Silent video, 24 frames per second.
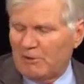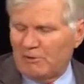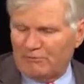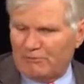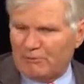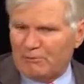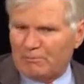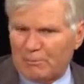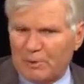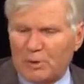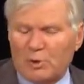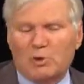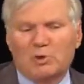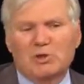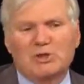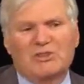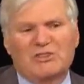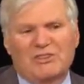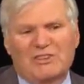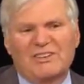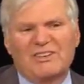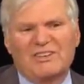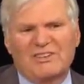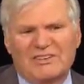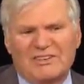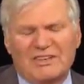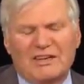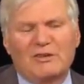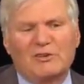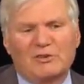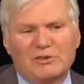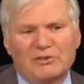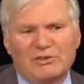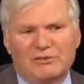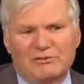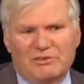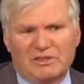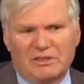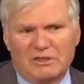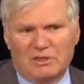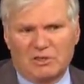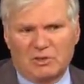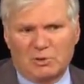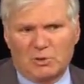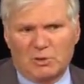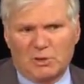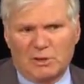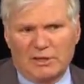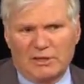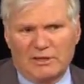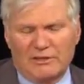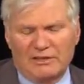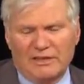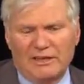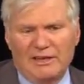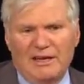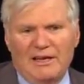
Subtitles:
for purchases and sales of securities,